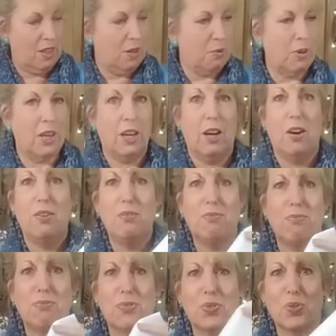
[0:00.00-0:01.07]
There we go.
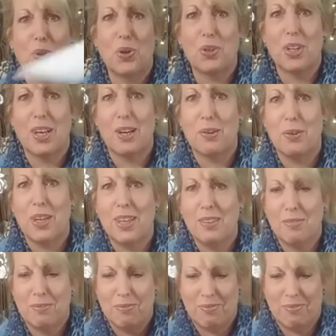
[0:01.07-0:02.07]
Throw that away.